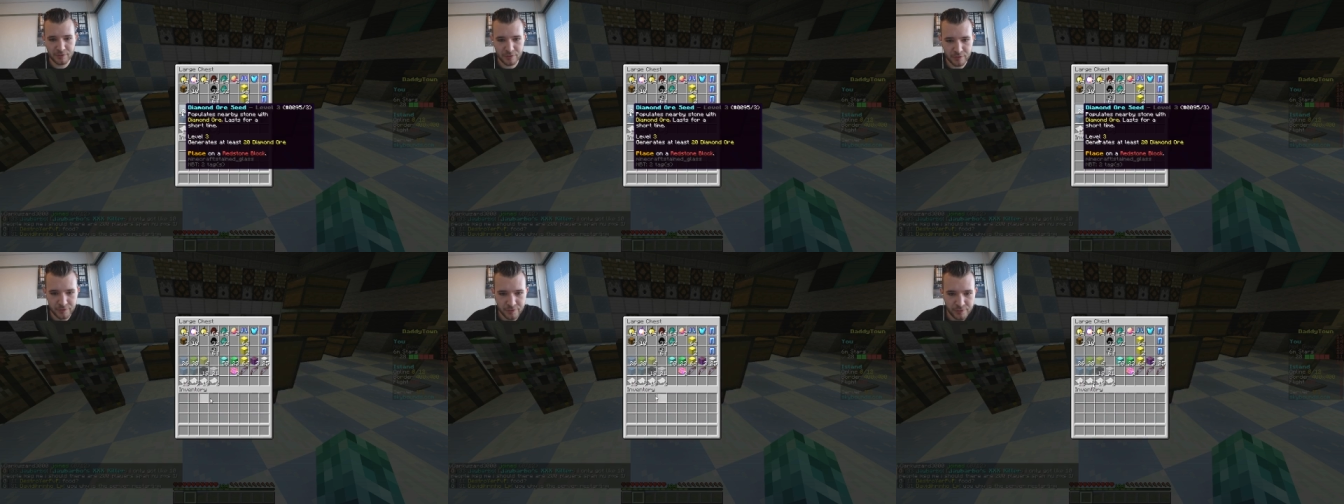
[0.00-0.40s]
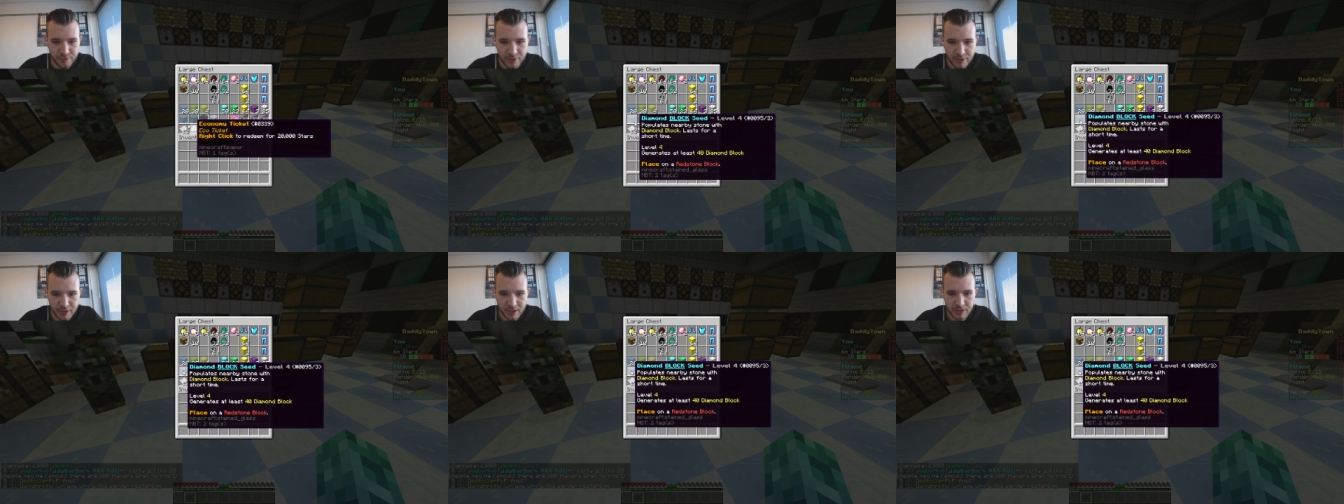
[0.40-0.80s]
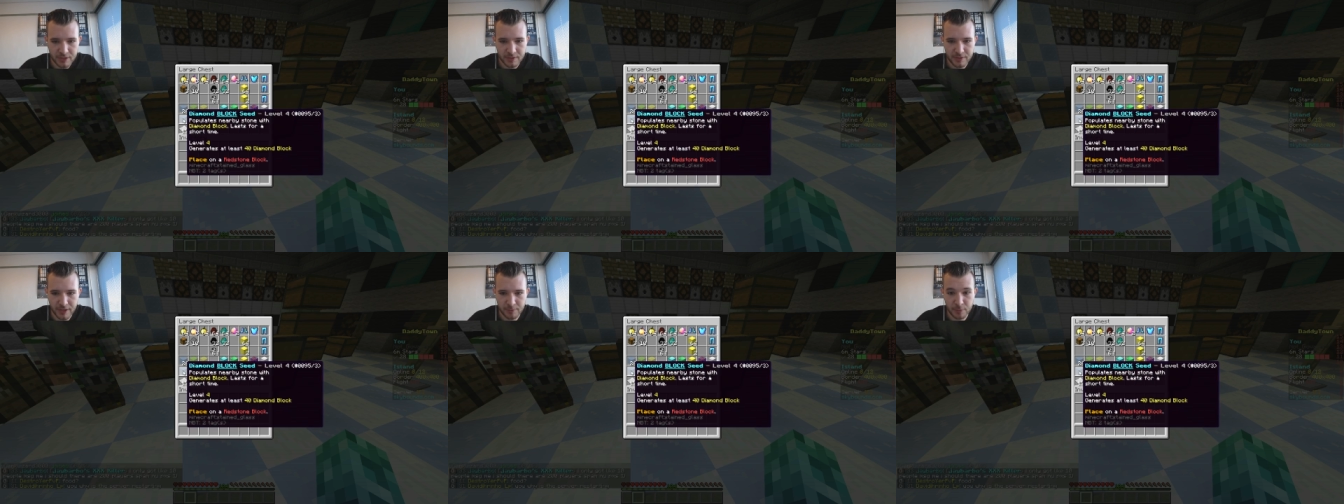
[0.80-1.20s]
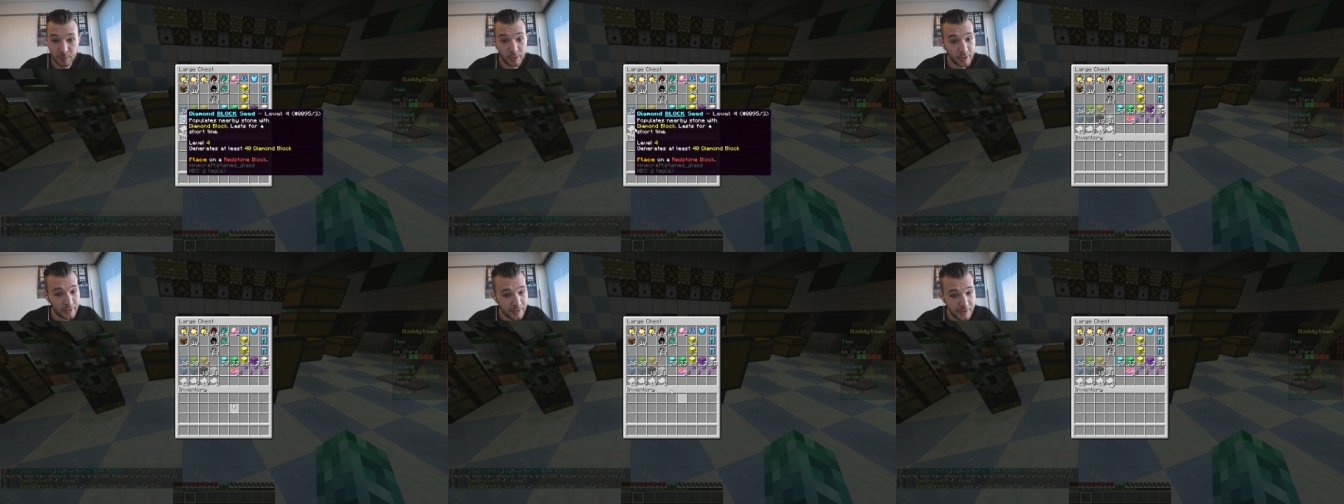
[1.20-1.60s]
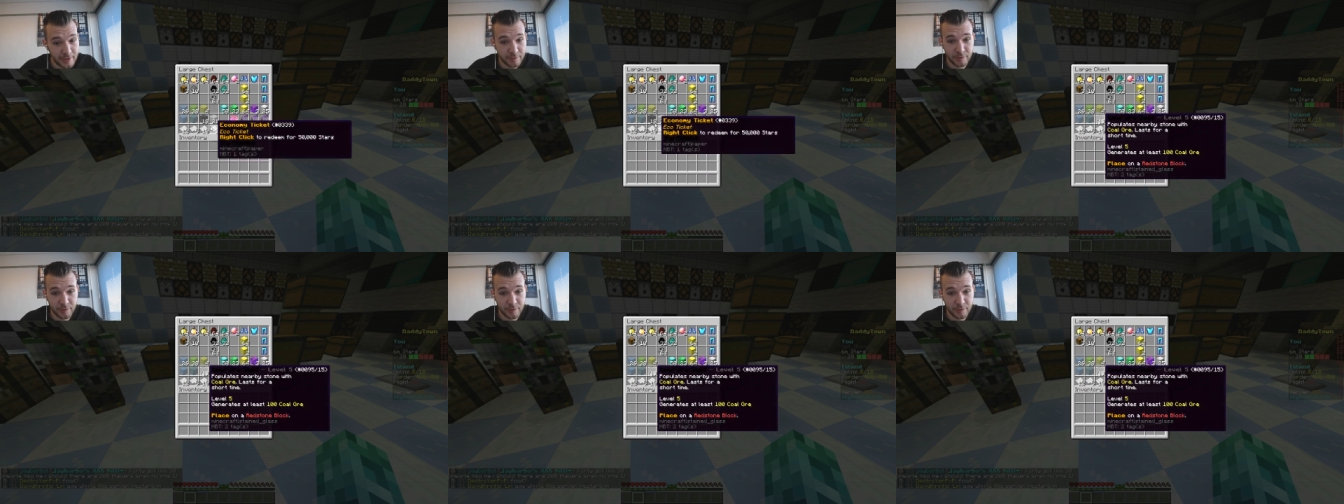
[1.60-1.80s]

seed level 3, diamond blocks